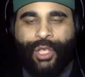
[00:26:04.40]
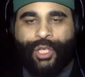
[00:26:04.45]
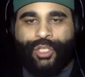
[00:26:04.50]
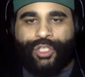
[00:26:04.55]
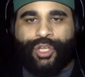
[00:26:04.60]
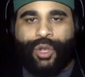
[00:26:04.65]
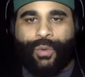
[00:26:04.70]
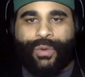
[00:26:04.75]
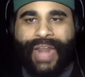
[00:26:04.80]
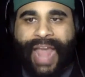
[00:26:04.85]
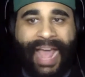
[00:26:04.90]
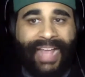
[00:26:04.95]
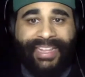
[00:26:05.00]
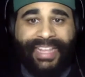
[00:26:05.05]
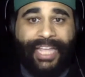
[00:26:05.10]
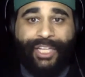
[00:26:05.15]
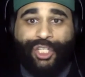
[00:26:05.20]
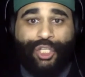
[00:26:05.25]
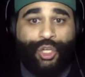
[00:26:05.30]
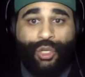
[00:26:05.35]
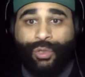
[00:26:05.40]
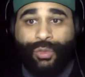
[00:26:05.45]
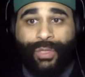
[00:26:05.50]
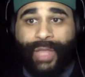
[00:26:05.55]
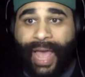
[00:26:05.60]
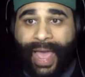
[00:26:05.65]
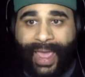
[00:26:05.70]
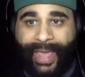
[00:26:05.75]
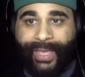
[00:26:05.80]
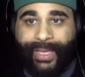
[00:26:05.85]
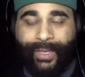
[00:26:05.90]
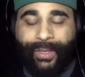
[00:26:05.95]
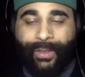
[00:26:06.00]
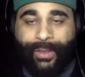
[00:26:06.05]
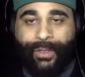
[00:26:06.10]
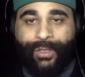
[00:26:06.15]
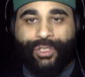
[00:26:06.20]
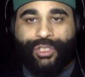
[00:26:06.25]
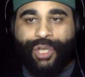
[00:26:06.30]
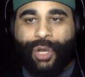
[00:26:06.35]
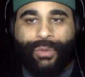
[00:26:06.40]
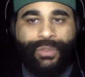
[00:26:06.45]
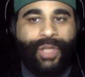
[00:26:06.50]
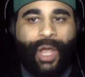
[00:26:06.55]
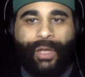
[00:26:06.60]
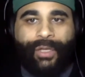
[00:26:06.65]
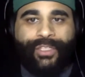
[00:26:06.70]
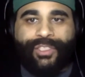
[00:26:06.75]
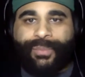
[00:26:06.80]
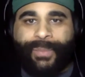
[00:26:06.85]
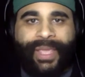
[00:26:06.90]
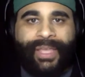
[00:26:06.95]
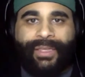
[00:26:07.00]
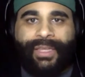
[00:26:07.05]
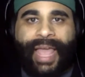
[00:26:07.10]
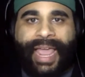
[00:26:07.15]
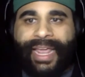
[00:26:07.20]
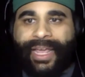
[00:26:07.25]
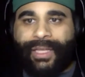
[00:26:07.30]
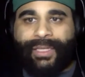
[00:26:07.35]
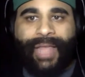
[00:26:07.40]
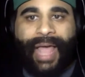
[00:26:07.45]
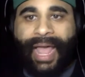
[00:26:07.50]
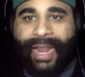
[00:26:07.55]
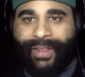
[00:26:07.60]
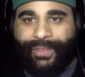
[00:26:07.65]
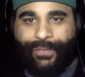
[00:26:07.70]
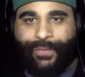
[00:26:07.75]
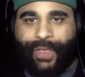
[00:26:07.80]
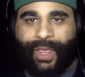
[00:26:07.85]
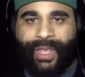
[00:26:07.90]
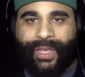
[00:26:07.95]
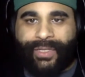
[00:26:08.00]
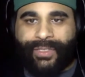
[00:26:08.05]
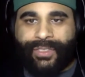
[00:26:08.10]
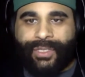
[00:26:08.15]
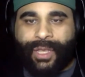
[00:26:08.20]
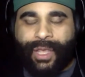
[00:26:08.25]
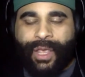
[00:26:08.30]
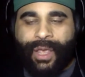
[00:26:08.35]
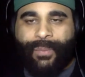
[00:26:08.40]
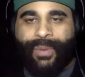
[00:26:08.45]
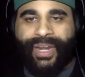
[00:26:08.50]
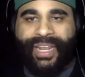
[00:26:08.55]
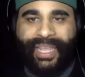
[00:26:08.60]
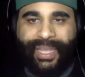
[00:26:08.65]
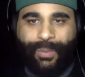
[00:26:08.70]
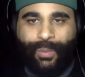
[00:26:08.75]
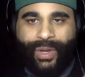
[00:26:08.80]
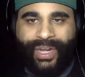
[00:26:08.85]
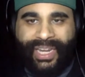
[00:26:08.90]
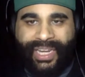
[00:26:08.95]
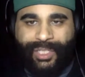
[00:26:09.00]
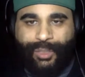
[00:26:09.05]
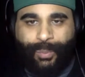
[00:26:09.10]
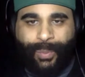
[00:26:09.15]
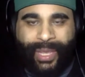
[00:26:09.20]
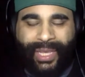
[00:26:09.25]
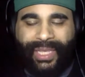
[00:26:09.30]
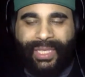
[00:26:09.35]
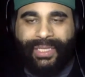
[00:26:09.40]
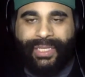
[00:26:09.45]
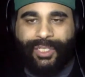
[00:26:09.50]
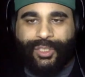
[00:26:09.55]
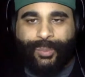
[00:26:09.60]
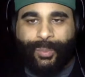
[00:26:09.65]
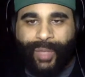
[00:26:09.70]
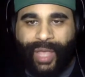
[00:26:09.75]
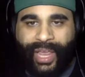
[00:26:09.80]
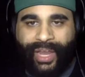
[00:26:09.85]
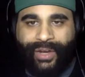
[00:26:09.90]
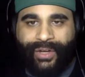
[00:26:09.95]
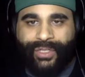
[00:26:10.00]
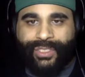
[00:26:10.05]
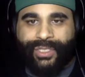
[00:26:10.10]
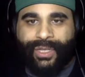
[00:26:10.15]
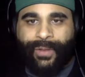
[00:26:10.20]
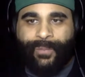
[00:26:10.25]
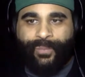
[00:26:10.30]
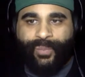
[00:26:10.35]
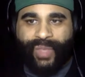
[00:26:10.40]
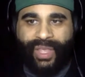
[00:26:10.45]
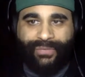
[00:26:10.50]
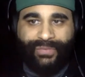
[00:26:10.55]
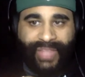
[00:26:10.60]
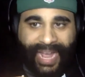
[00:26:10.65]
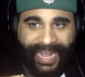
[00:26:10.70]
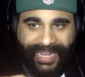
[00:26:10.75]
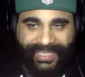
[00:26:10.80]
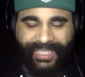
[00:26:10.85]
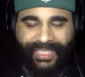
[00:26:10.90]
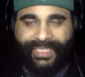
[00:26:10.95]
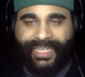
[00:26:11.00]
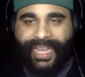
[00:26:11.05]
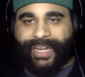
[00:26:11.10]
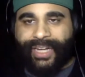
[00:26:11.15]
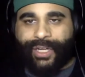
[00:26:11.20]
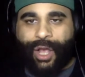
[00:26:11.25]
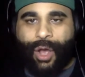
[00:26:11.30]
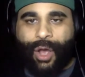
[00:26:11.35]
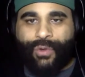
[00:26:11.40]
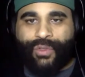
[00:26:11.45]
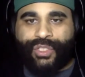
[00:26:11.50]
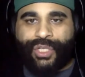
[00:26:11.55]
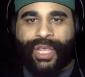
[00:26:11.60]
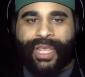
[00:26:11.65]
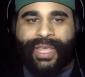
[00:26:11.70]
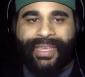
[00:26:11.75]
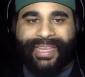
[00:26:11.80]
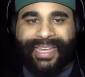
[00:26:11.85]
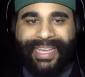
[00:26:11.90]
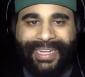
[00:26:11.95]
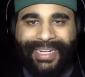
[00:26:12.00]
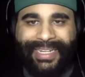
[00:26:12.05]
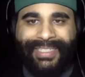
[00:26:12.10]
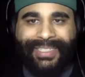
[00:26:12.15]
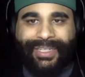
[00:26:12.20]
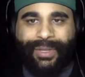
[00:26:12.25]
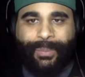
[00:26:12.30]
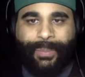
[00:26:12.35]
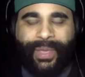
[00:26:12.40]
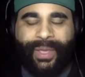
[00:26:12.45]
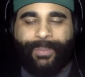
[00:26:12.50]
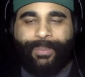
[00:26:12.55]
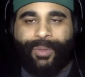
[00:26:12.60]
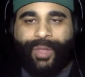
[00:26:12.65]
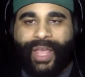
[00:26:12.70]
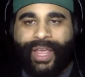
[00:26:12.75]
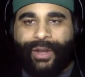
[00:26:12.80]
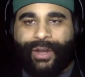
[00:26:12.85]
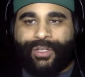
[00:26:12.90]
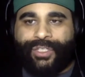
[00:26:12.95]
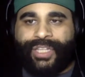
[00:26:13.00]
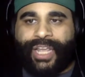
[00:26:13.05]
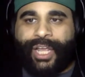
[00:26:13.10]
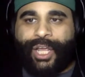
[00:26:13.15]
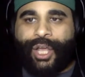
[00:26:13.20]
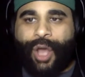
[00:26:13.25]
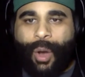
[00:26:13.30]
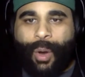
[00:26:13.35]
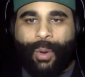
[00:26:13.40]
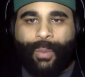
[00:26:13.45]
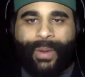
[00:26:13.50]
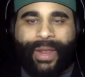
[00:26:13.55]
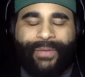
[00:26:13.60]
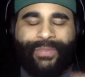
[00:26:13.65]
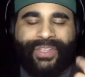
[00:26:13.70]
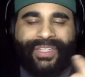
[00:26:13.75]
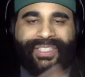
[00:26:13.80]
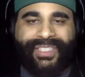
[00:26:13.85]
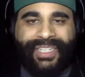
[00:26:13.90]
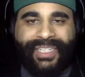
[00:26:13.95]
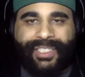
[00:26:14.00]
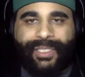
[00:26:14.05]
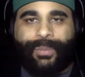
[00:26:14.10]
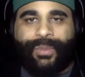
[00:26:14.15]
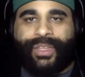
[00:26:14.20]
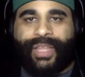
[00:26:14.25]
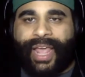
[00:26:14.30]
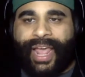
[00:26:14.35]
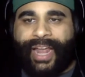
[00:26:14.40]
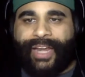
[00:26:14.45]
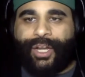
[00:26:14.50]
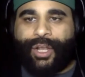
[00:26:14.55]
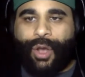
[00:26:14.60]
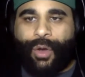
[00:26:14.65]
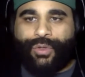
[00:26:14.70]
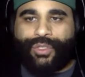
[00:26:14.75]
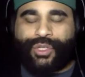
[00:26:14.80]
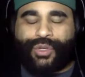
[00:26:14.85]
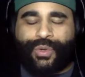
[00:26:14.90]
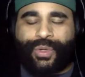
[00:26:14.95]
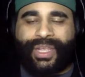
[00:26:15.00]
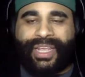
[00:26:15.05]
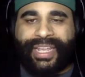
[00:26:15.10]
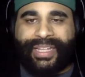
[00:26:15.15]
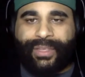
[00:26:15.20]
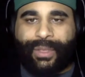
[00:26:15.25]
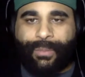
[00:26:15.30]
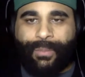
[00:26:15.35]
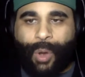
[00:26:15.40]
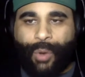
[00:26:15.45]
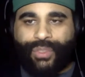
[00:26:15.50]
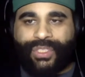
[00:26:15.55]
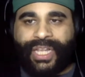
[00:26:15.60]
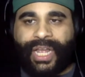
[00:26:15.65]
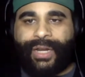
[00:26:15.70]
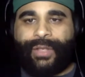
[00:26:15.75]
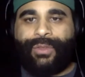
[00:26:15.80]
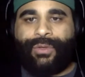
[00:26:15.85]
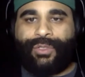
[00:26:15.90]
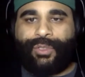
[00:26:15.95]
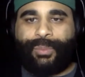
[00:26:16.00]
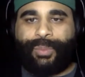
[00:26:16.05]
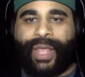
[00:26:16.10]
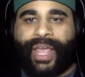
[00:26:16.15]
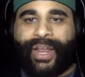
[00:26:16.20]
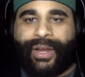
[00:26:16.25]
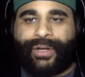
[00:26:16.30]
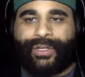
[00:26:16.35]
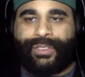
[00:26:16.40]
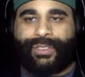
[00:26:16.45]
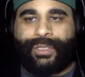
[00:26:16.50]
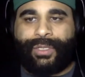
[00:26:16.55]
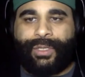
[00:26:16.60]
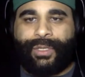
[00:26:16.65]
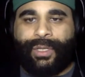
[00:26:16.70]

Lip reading: So not that you like, Joe Douglas may like a lot of things, but when he's picking these players, if that's his head coach, he needs to pick players that go around the system of the head coach so you can get the most out of those players.